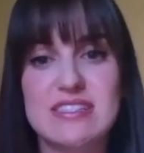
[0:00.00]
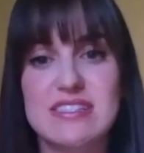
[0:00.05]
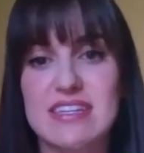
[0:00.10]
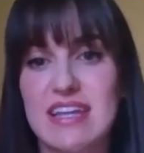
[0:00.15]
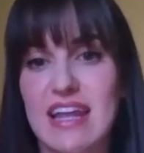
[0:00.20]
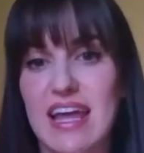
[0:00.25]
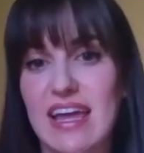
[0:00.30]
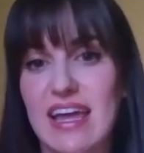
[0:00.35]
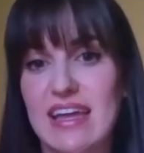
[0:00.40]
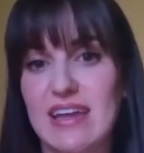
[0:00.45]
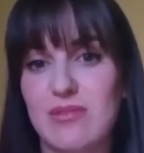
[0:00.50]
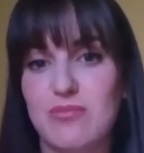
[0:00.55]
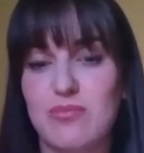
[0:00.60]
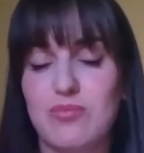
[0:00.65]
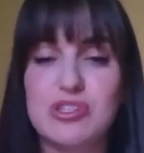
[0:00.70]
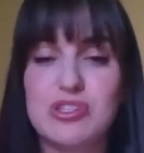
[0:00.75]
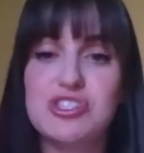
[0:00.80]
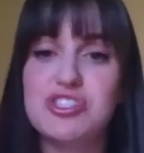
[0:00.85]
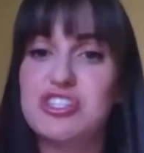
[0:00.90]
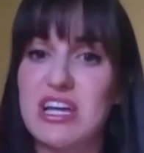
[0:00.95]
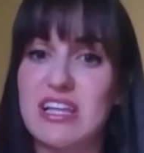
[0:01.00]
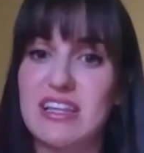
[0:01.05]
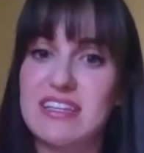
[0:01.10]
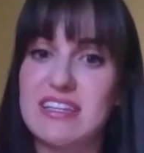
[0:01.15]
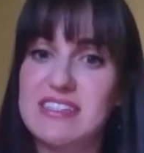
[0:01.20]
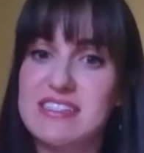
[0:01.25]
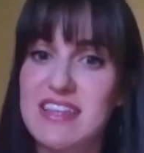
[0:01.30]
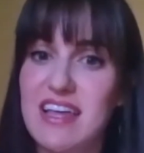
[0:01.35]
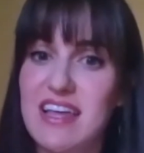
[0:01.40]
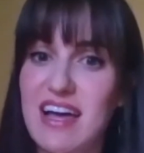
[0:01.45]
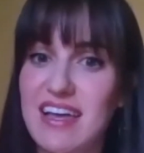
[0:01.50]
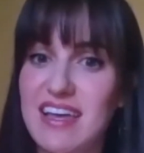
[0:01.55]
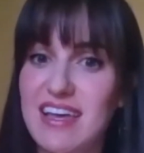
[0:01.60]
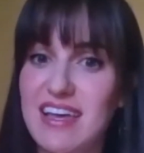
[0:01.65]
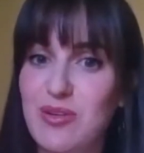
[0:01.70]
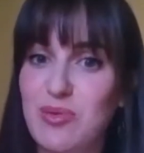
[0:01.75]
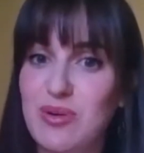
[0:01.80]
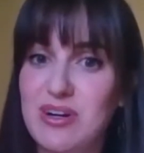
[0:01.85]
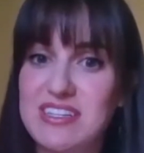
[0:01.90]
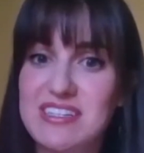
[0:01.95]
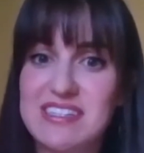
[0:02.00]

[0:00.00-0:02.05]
and I was jealous that it was